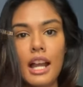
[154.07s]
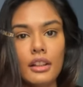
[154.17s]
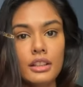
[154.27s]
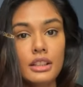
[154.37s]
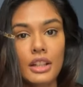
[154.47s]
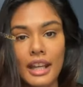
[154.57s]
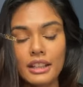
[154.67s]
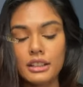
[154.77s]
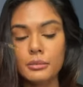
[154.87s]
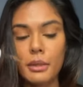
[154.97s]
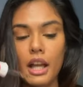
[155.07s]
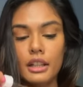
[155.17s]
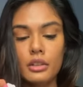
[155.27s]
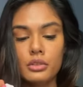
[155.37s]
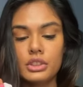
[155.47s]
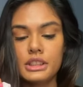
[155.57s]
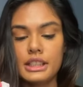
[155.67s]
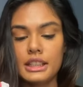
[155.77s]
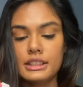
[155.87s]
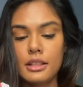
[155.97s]
either directly apply it or just
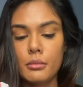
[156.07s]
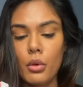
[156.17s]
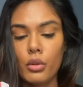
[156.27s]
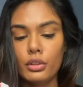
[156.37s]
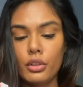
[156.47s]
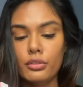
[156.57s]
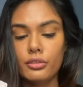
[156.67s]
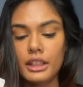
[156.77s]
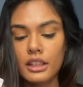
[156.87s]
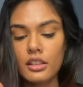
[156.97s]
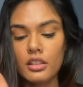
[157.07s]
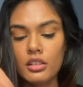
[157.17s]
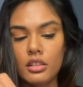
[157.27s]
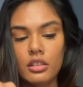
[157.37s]
take some on your finger